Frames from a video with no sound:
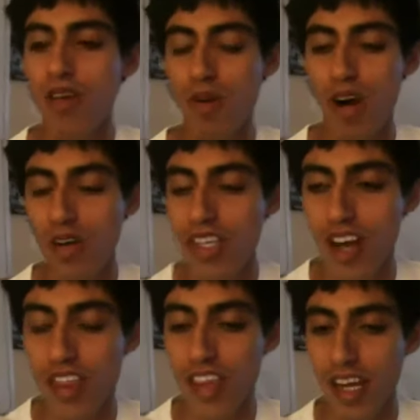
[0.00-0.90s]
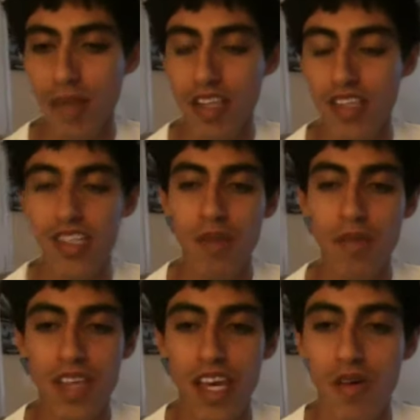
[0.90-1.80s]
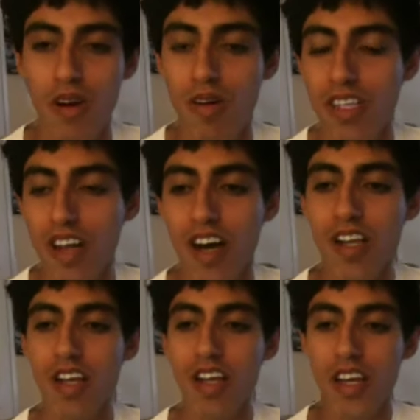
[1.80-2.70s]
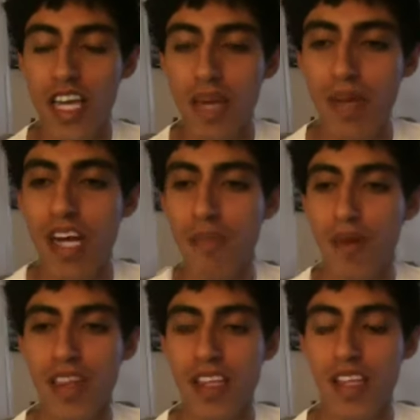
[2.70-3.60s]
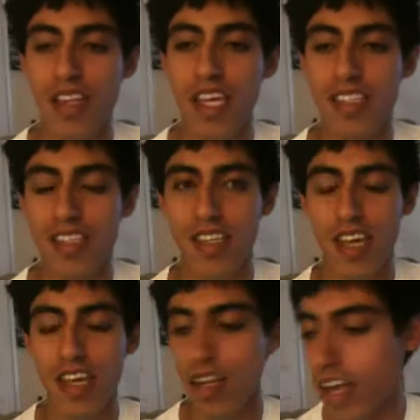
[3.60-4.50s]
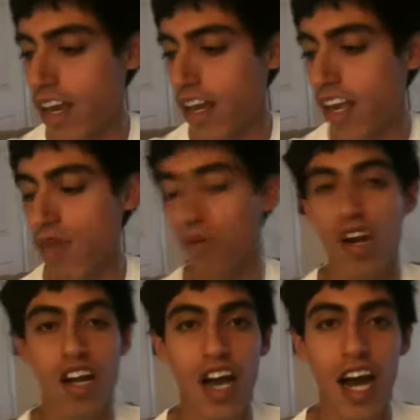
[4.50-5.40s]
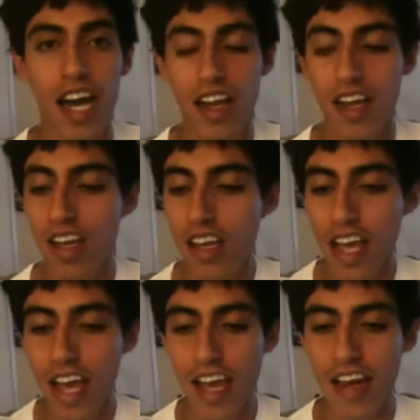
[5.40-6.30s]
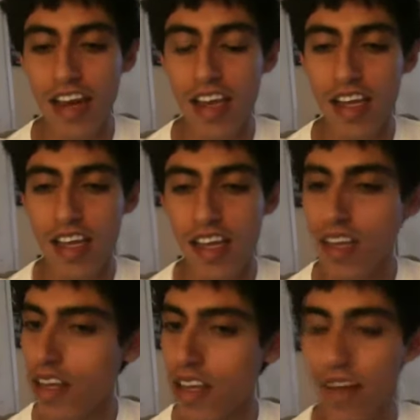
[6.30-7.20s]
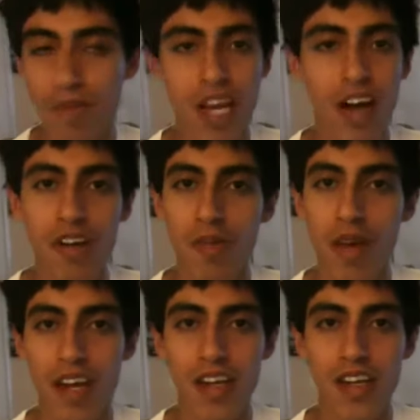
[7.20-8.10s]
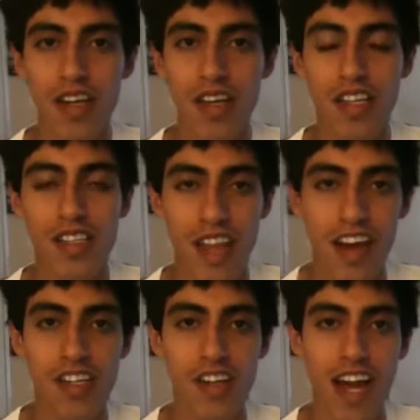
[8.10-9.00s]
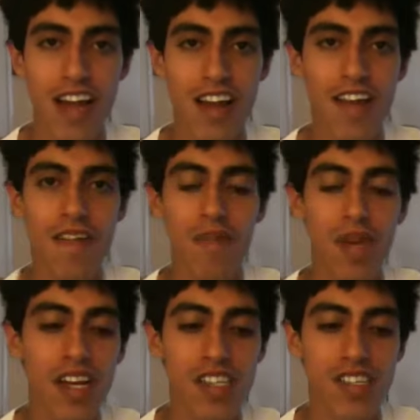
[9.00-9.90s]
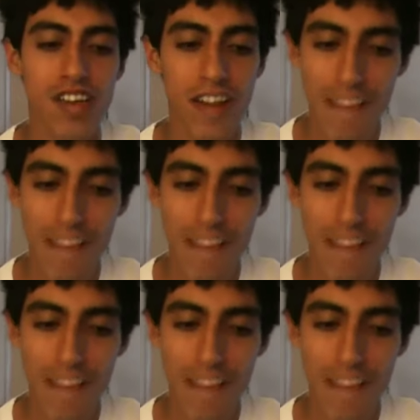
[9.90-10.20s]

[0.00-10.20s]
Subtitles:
We're always all thinking about the same thing. We're always all keeping up with things and the Word of God. And I'm telling you, man, stay on track because,